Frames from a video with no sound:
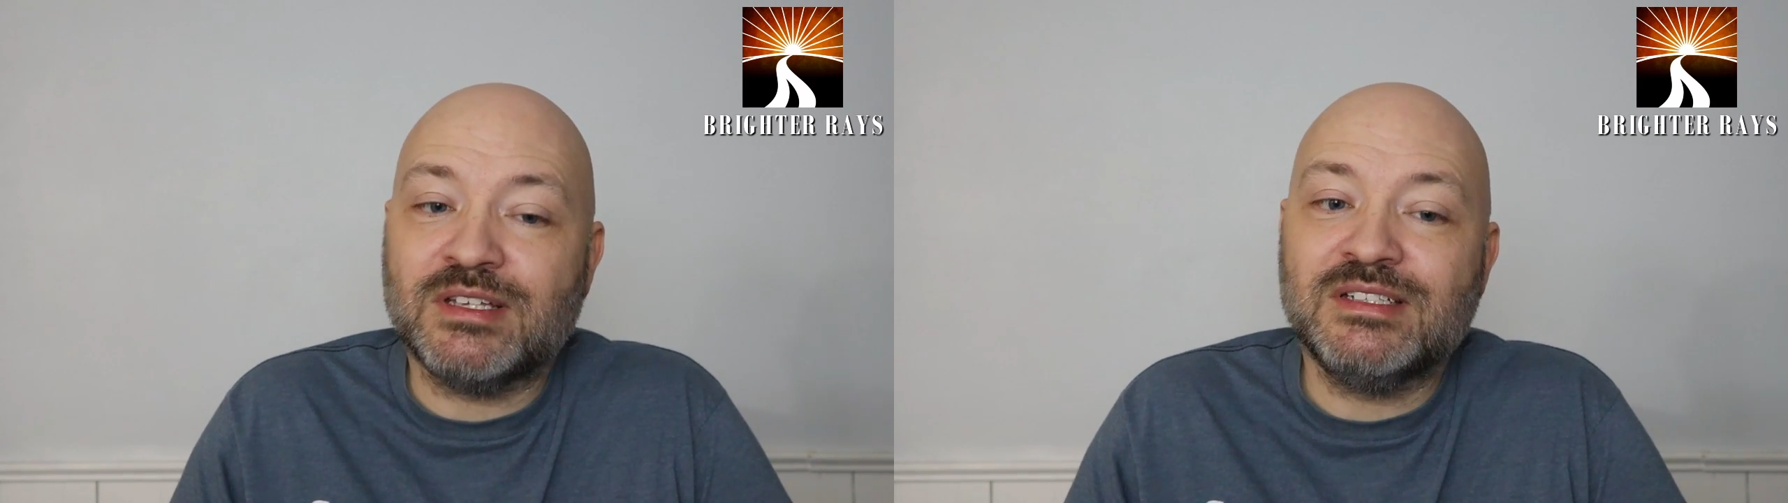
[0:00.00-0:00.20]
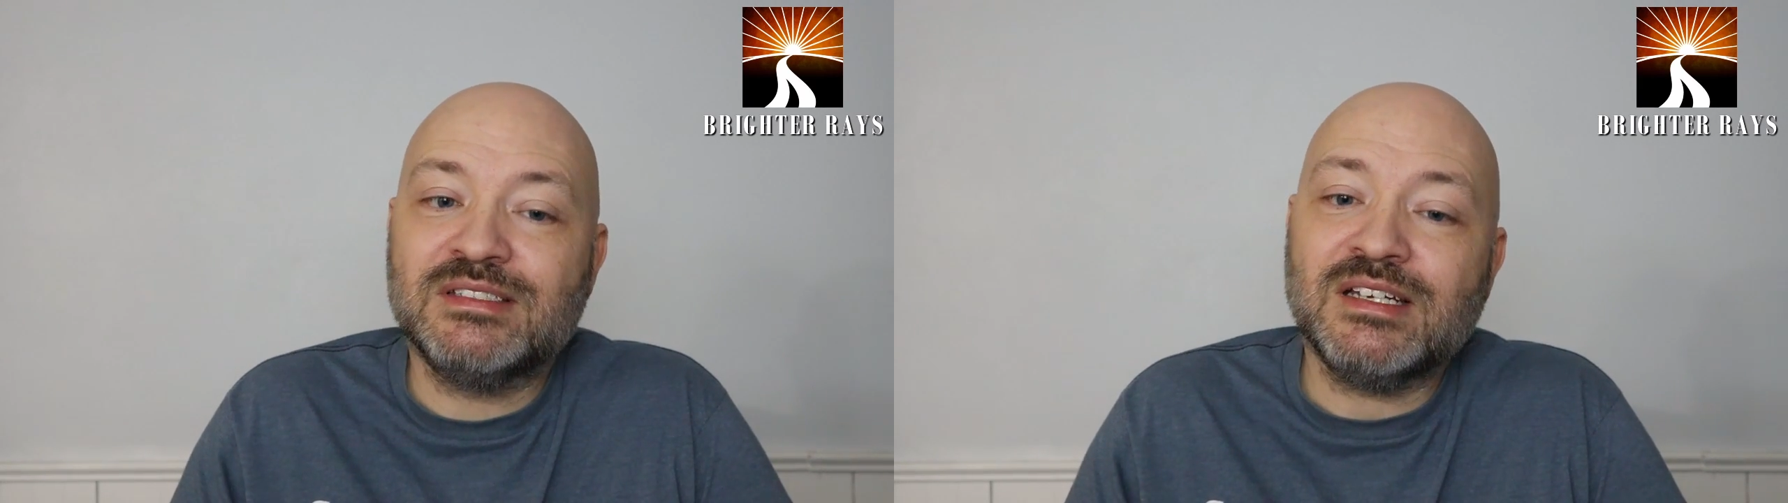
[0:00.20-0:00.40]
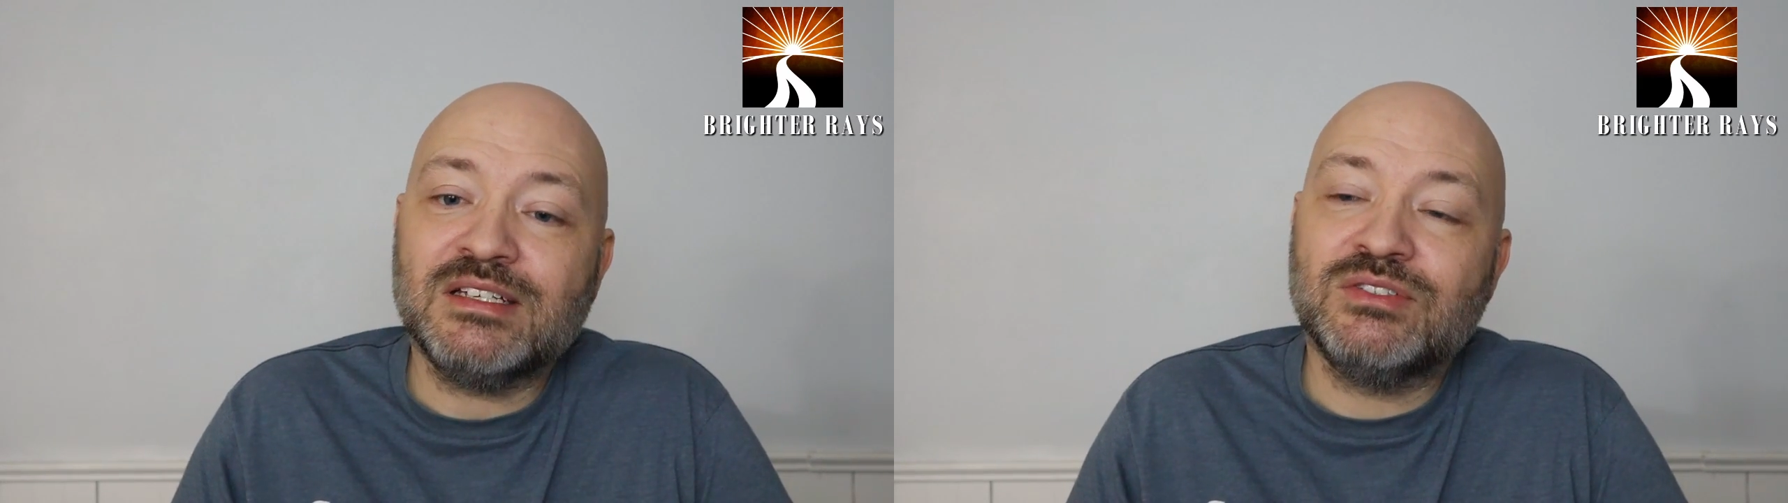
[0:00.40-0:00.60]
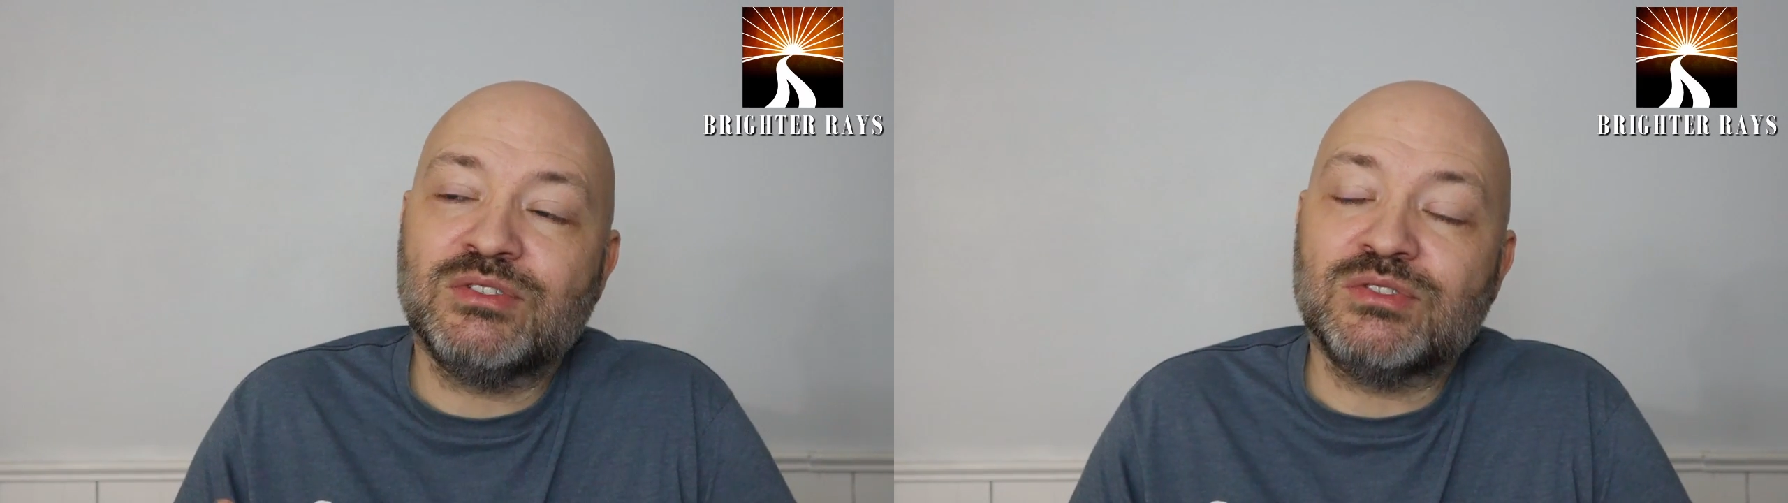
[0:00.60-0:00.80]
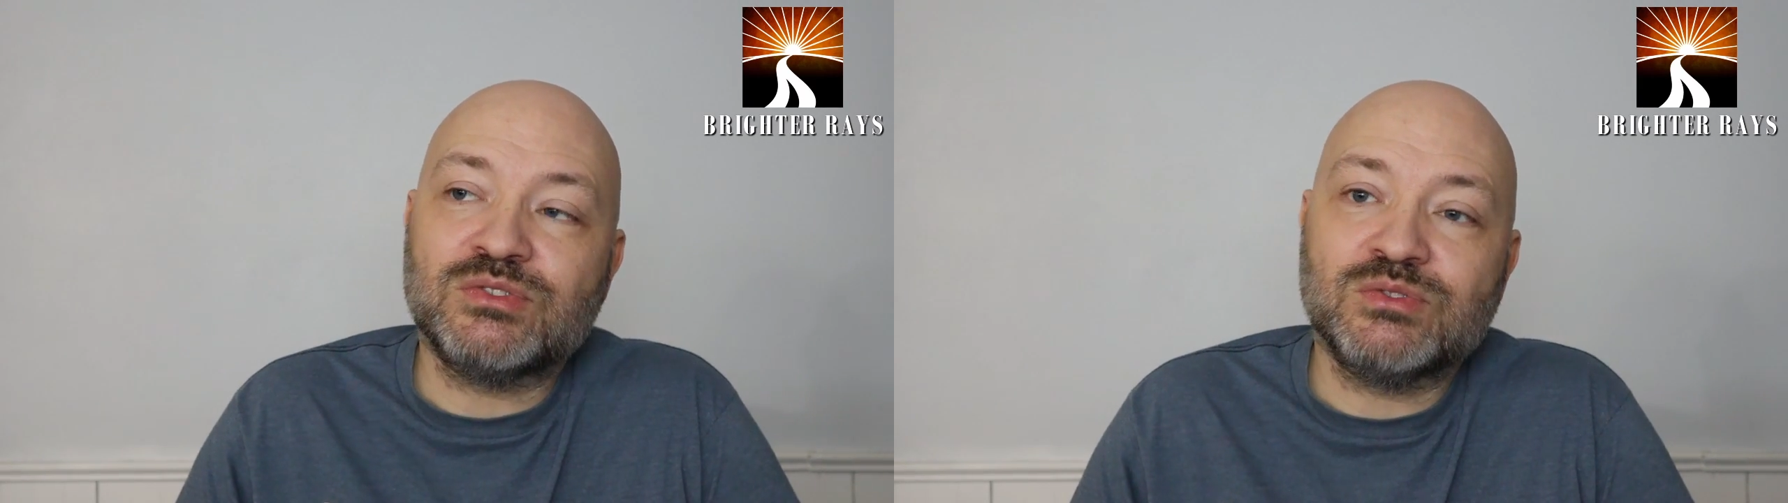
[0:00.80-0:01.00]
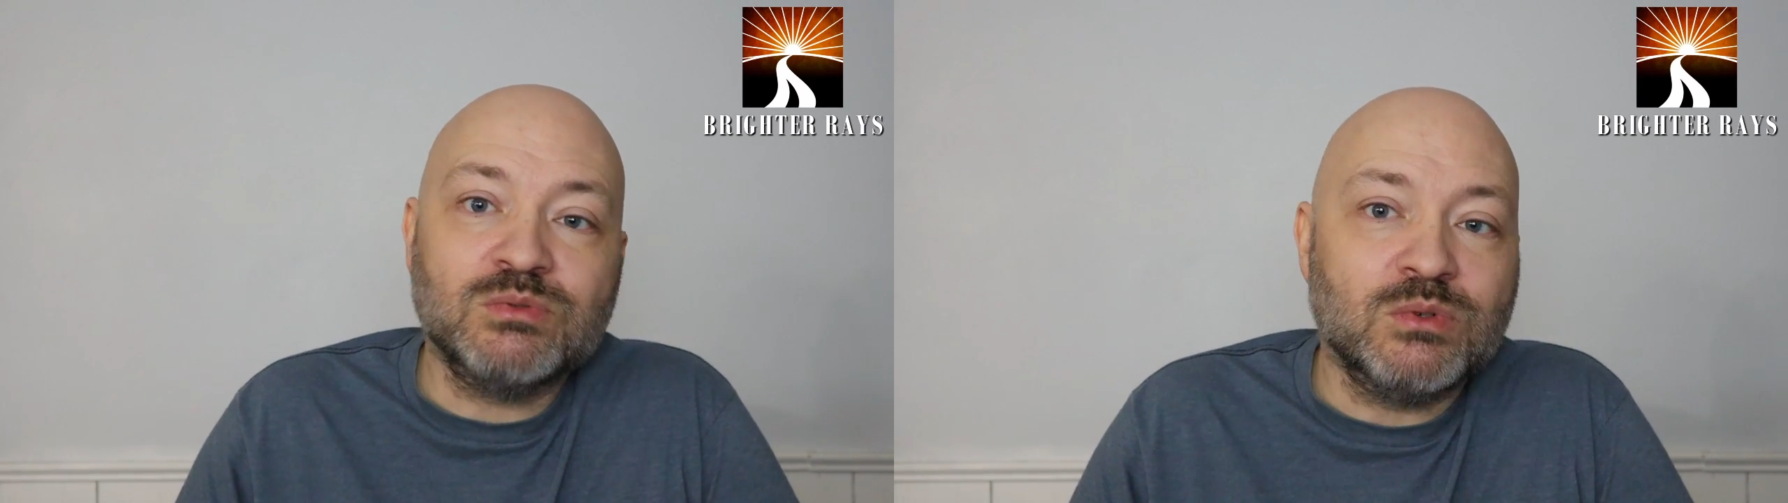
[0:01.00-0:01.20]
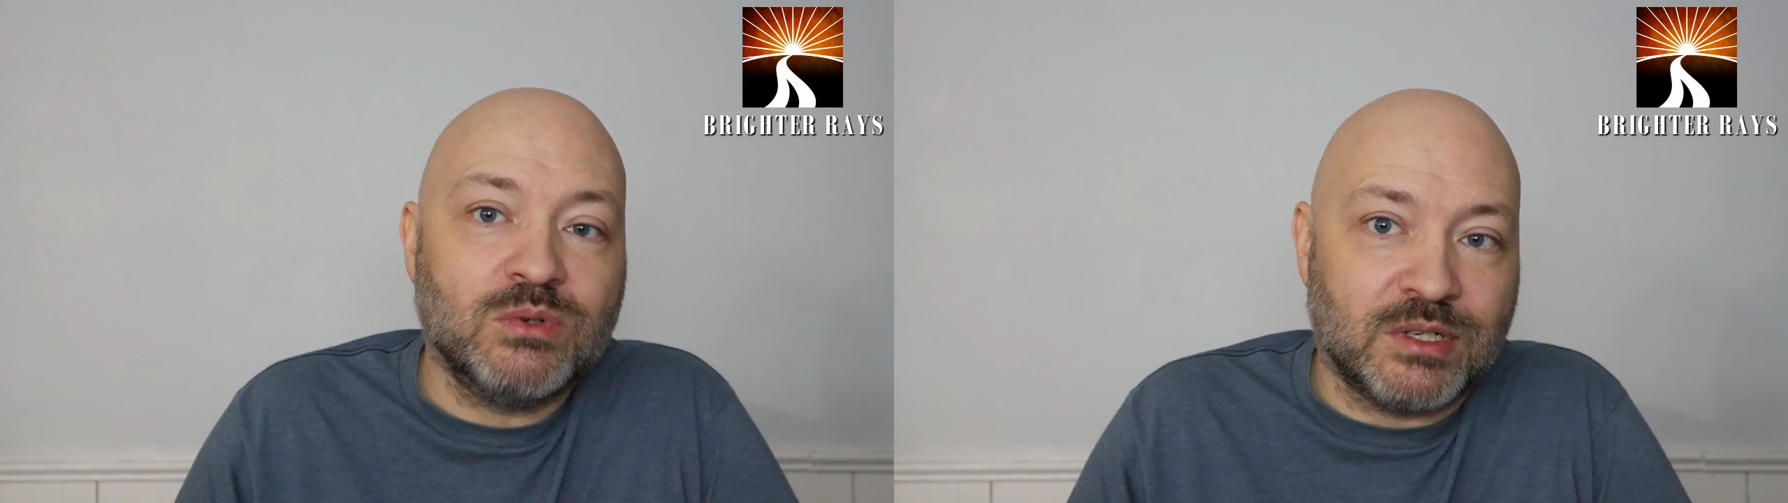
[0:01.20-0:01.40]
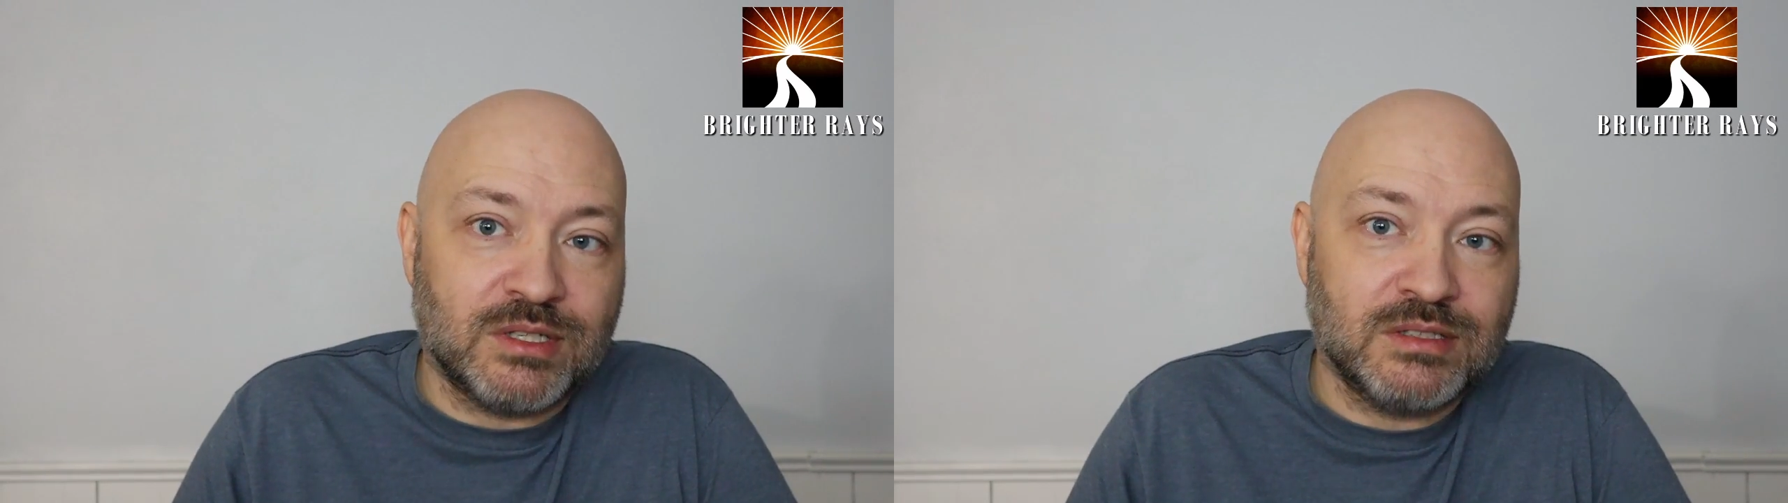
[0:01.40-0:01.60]
then, is not to
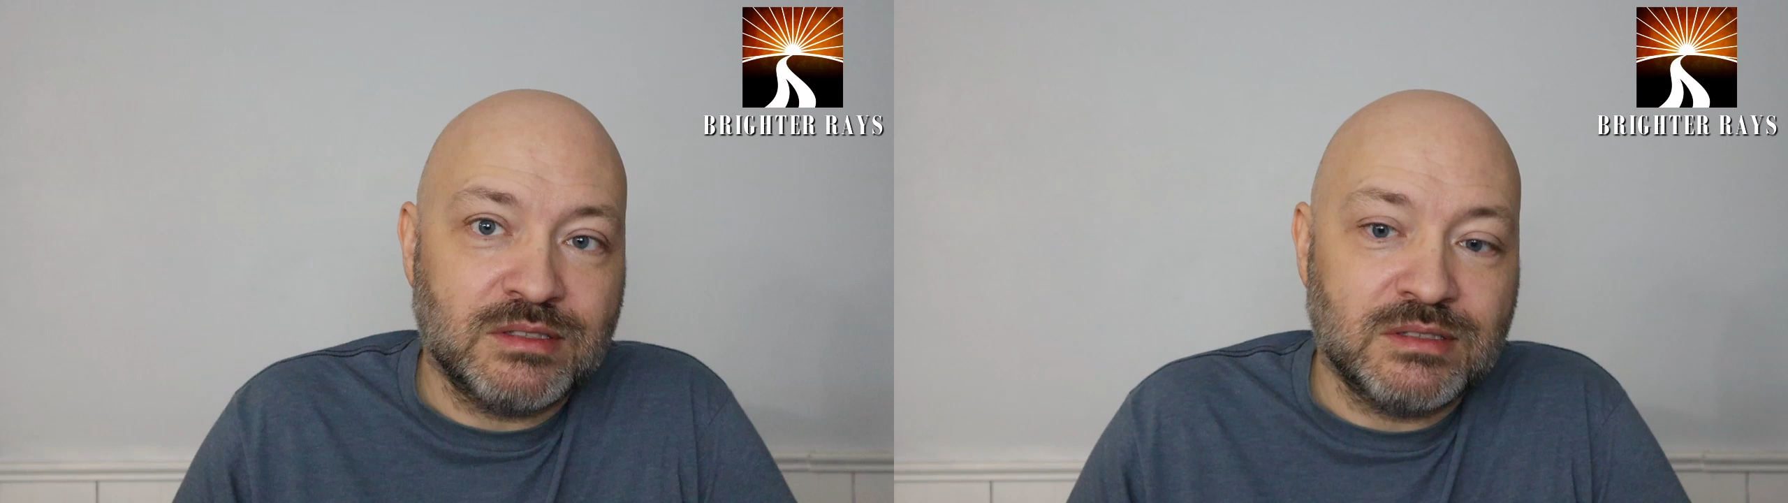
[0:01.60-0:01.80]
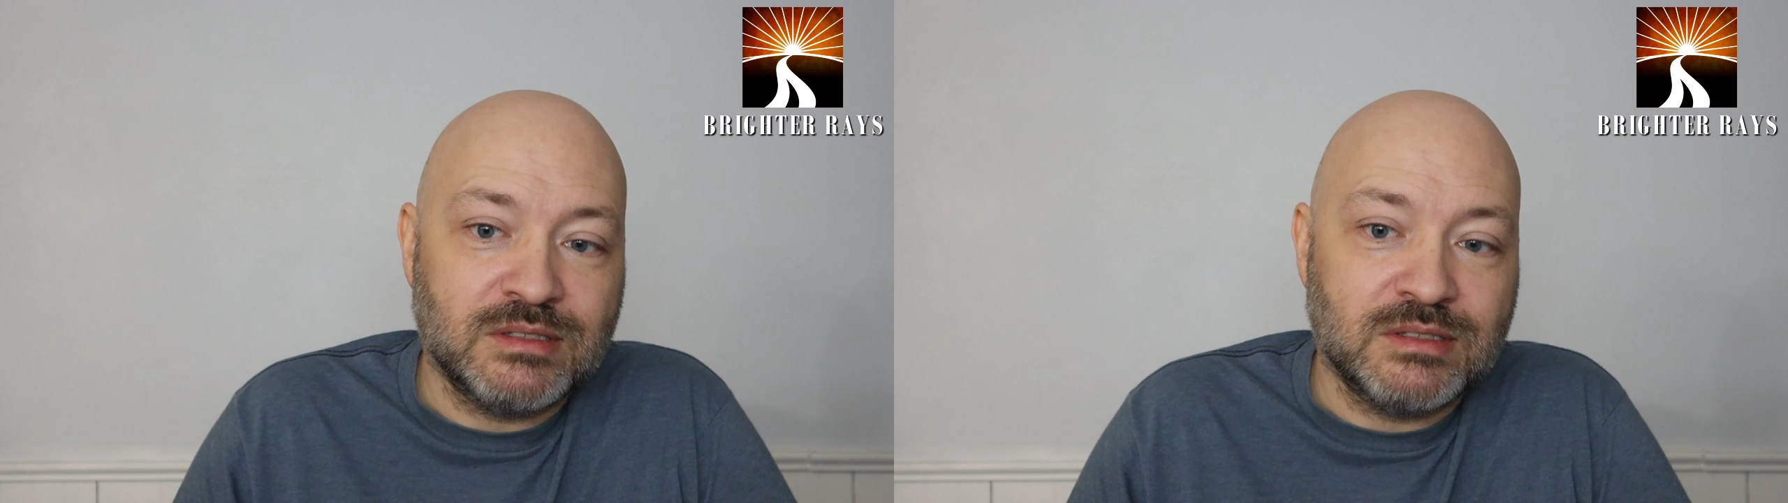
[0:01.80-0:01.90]
destroy,